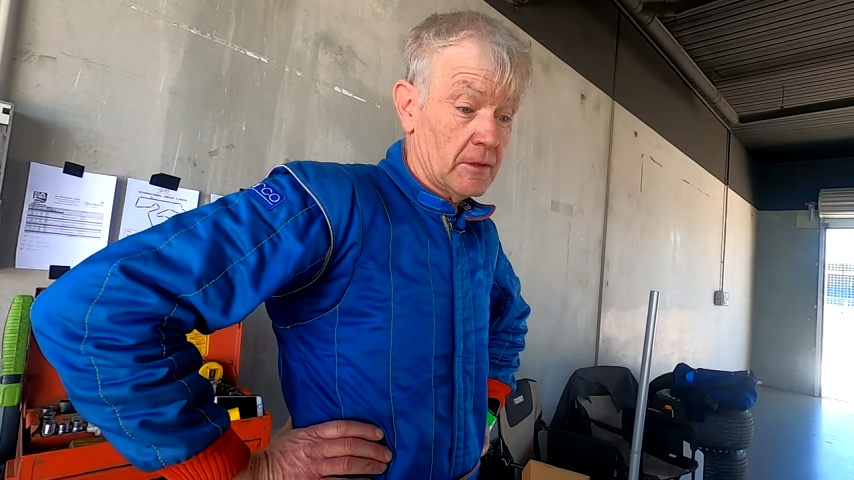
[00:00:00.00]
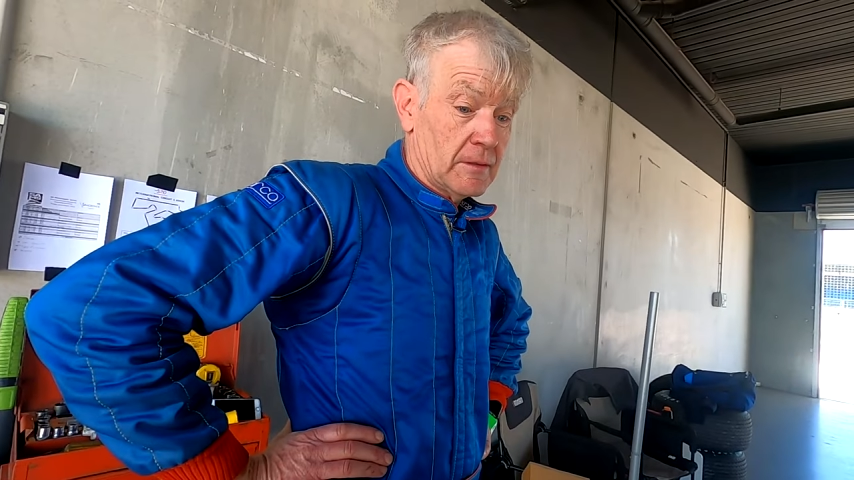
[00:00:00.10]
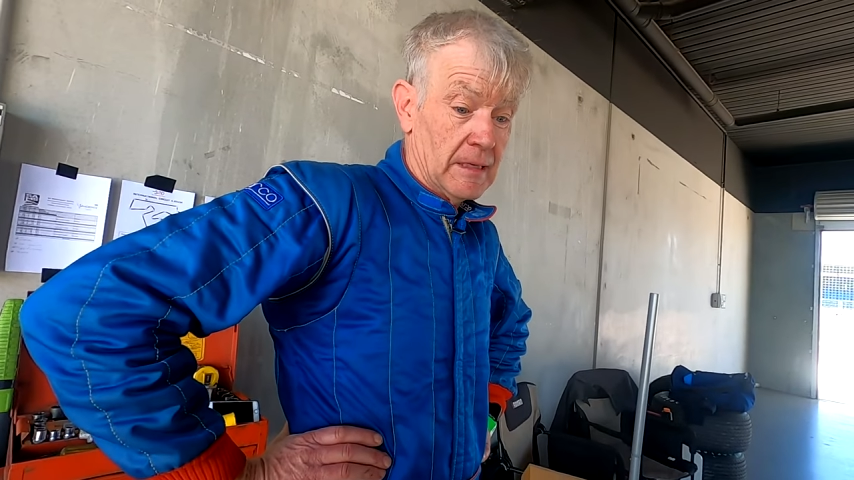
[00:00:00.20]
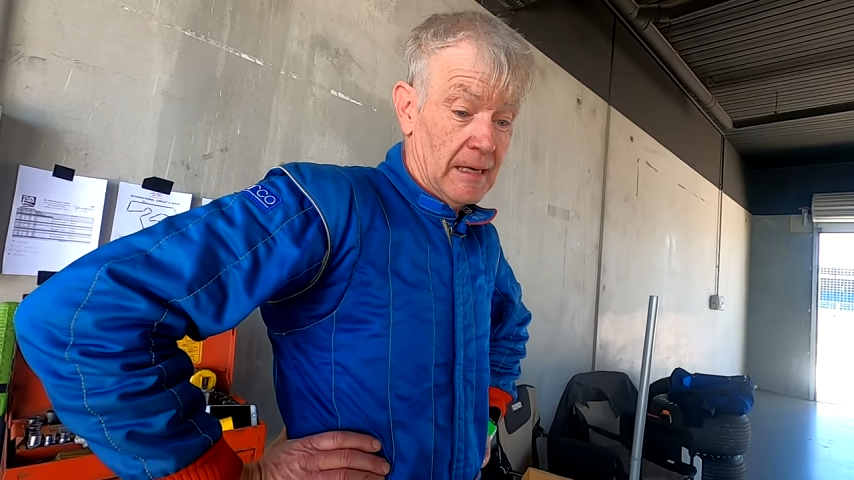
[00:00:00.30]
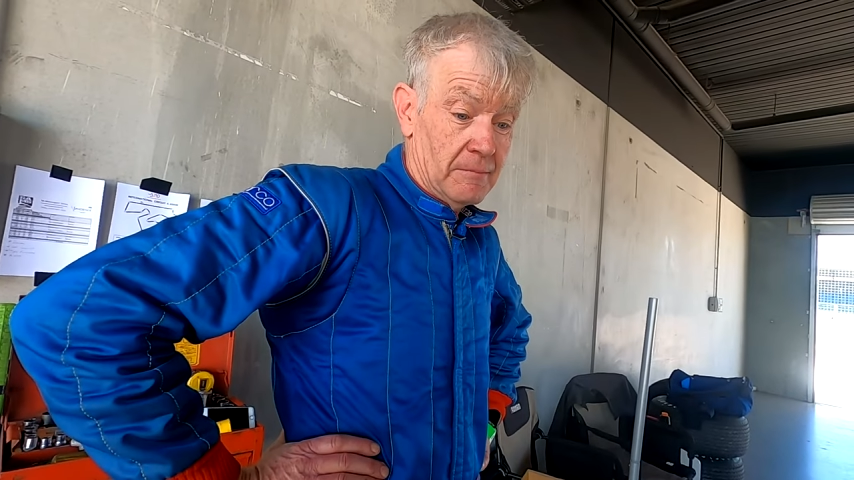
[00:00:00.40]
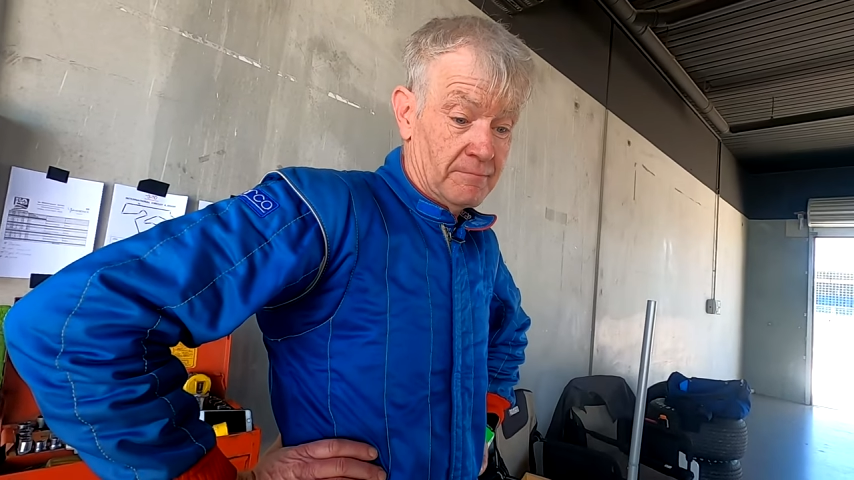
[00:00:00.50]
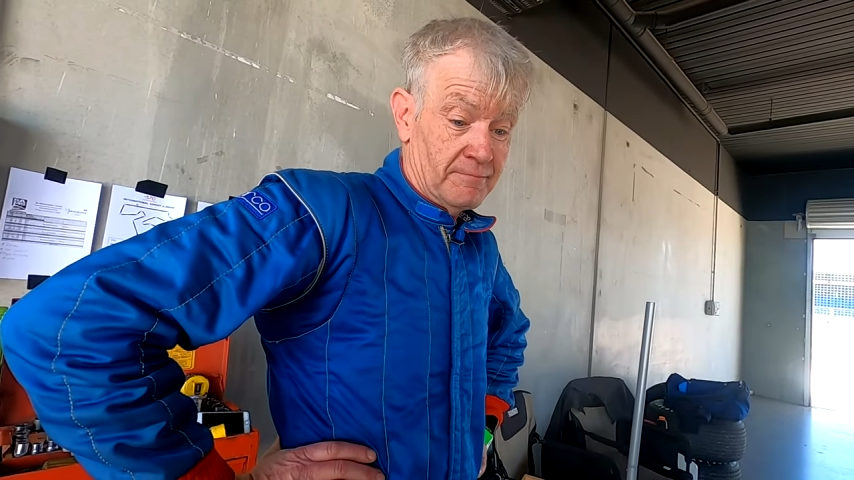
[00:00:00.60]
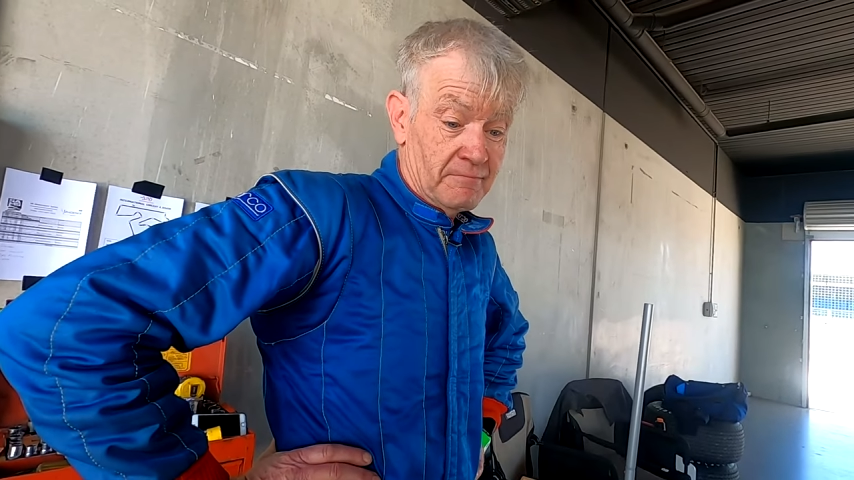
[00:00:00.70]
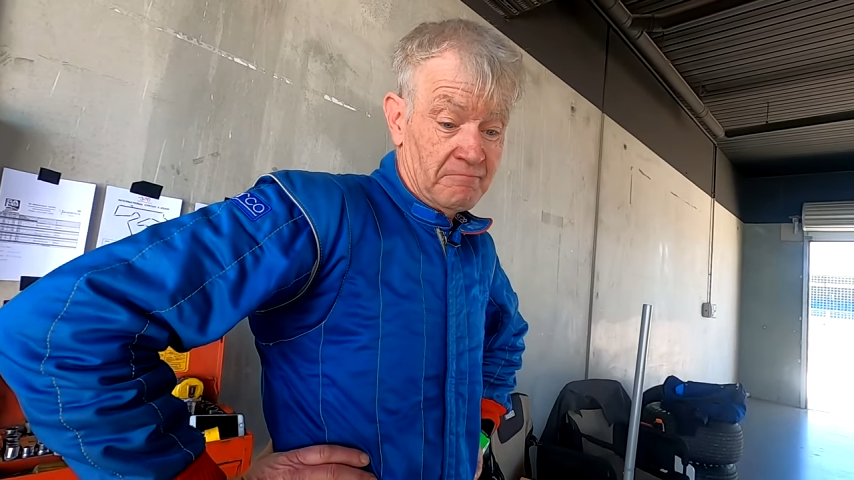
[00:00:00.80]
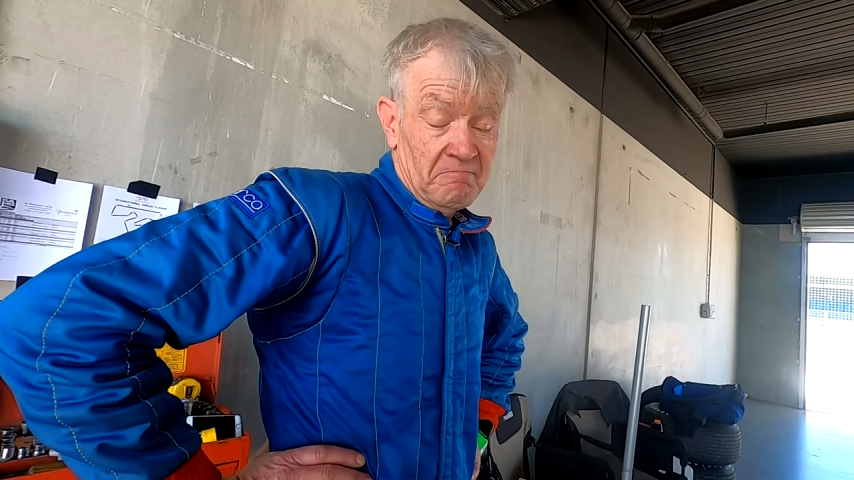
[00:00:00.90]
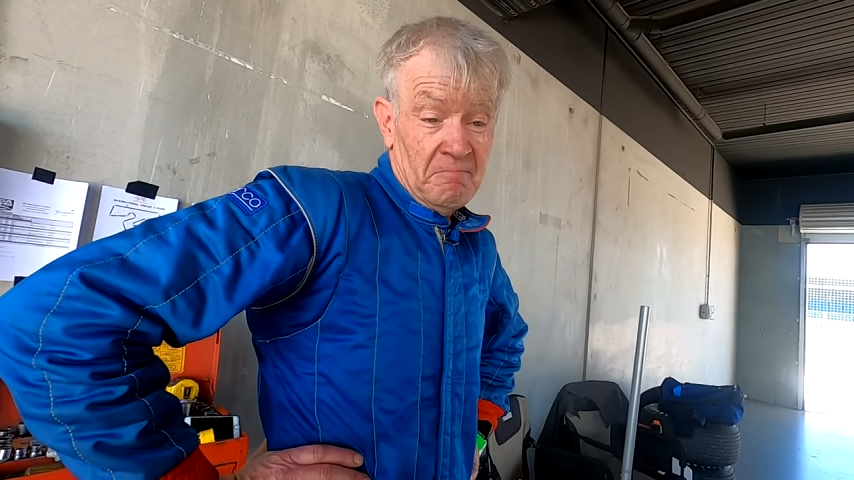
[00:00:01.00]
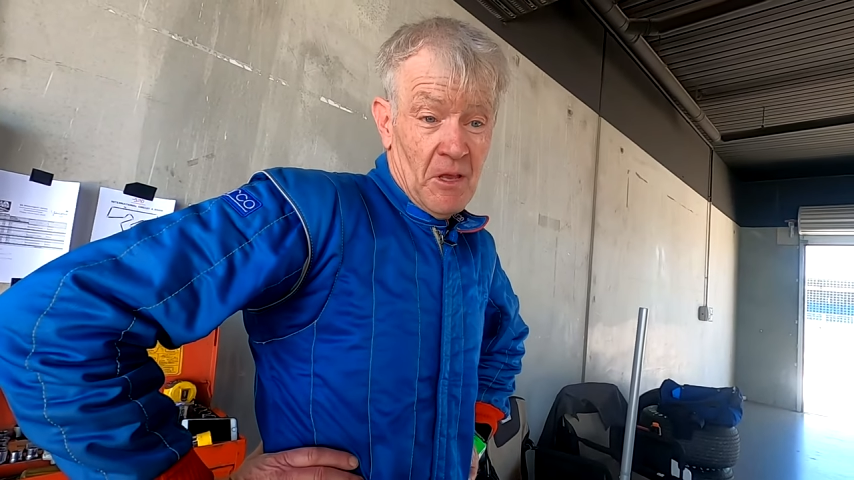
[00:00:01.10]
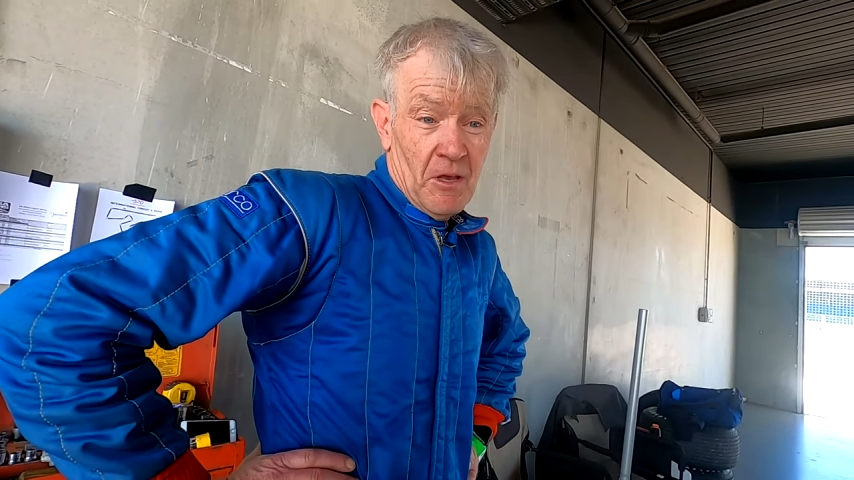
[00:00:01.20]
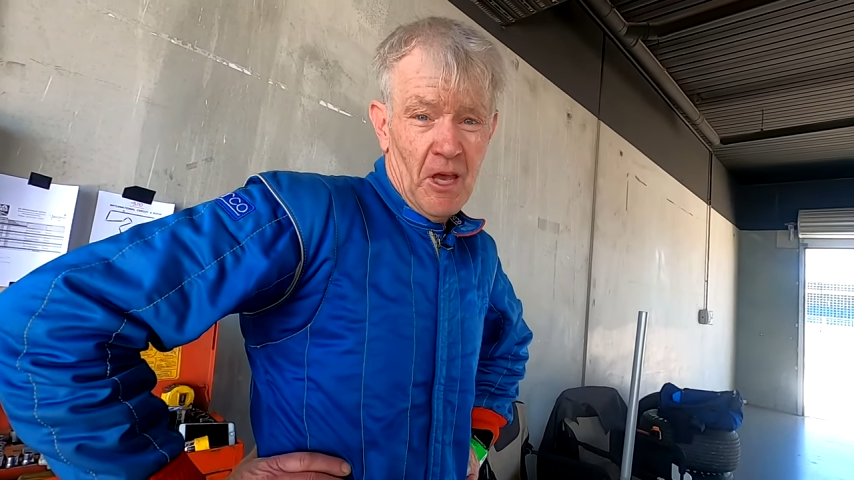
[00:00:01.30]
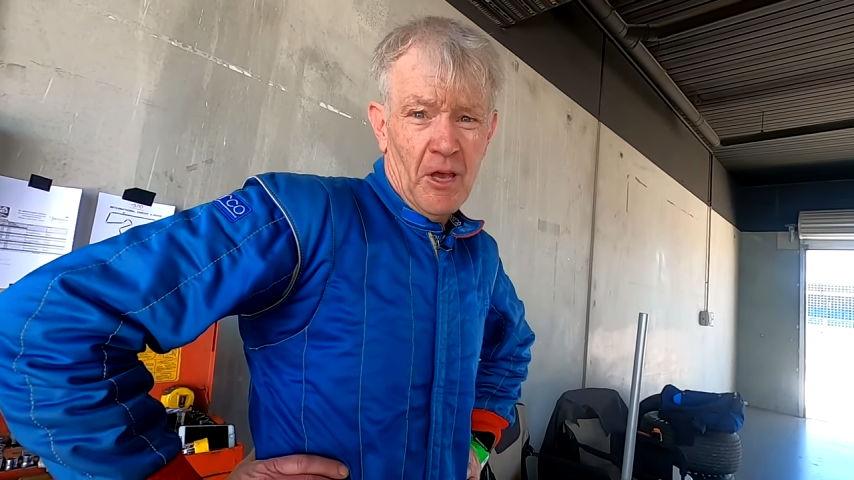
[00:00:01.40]
Um,
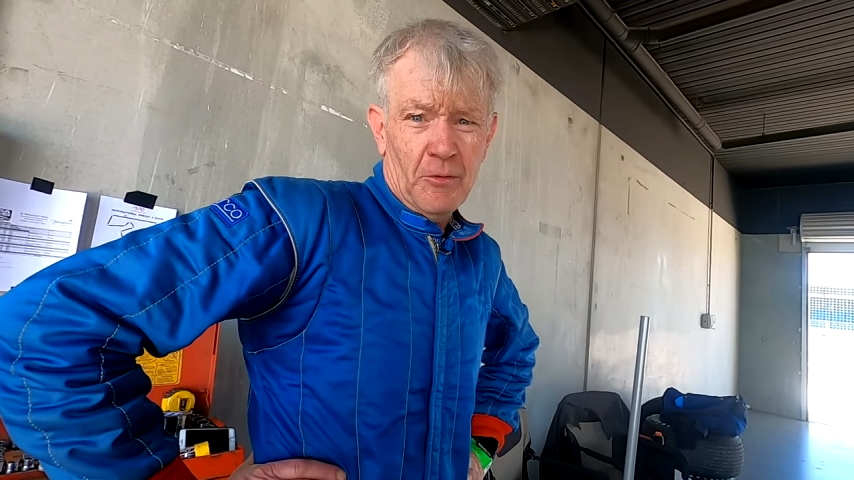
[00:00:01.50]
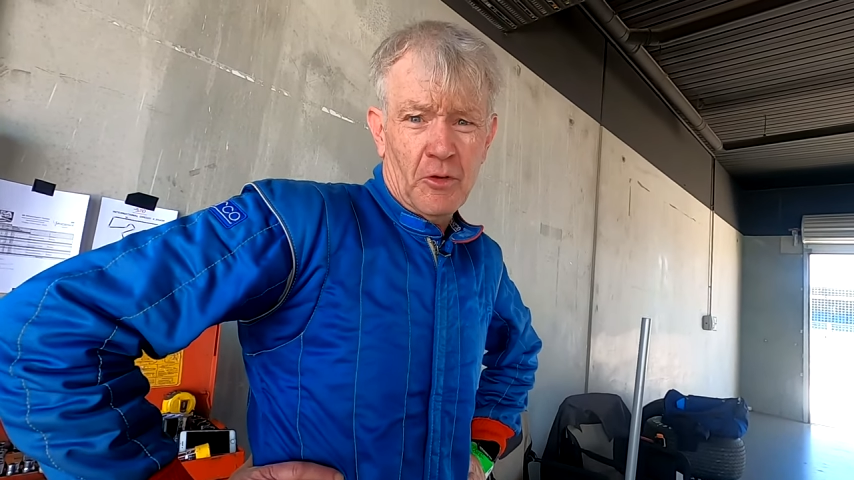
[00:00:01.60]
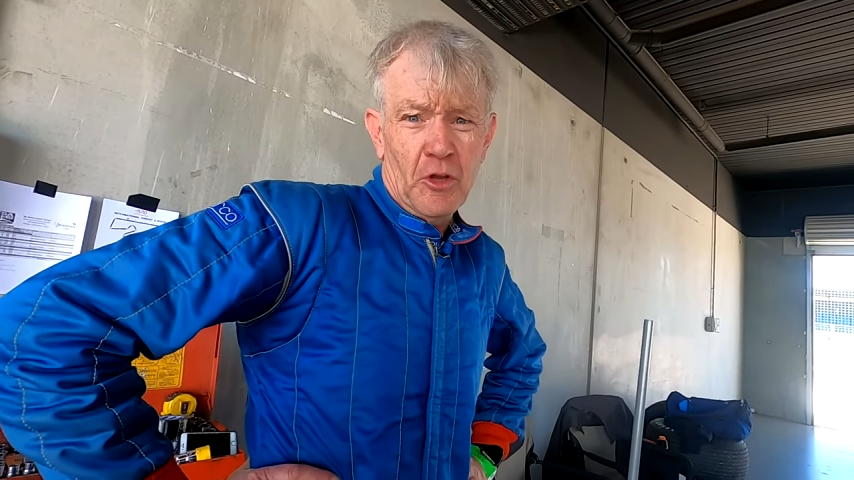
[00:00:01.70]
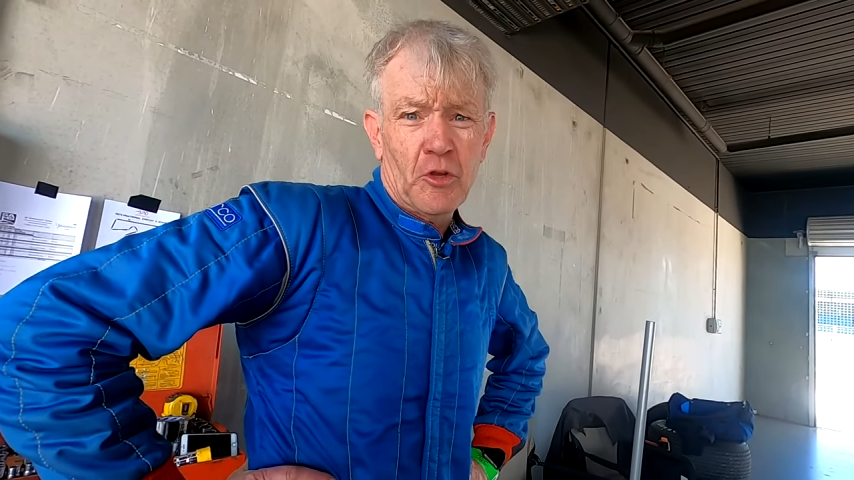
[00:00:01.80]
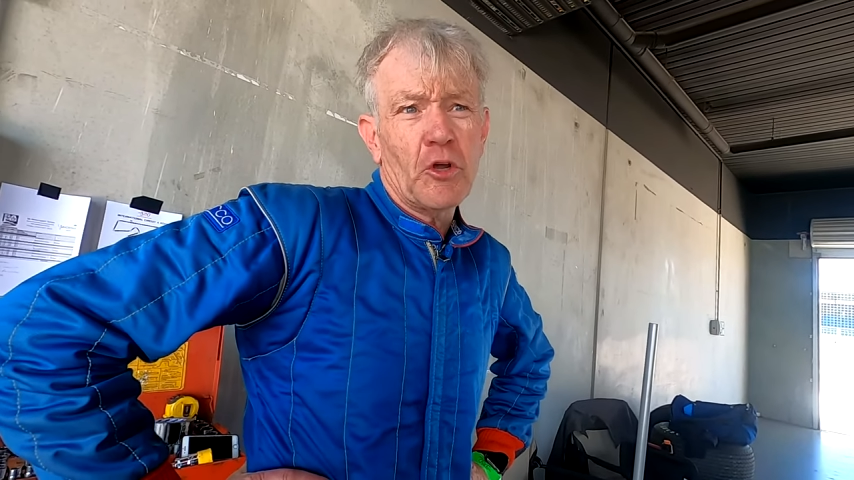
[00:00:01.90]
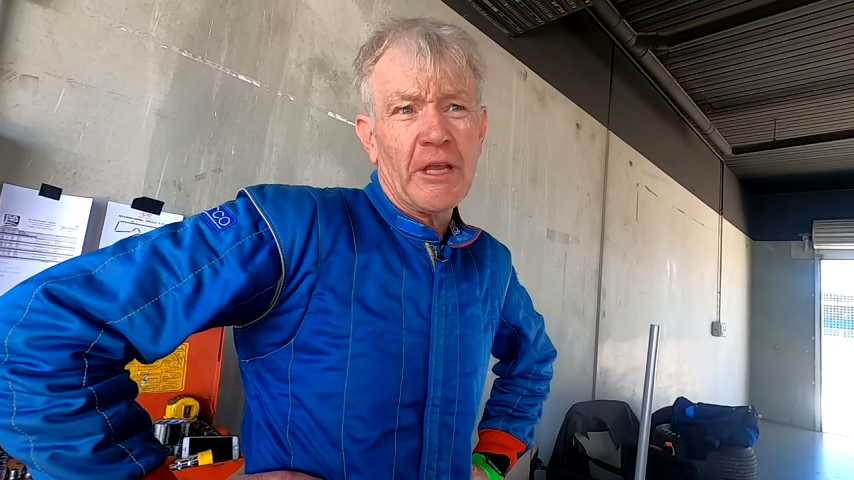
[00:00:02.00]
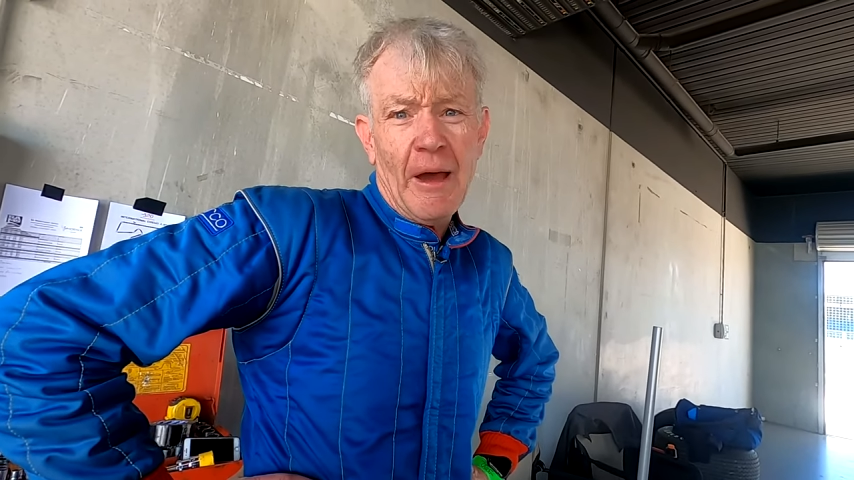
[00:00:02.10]
it's good to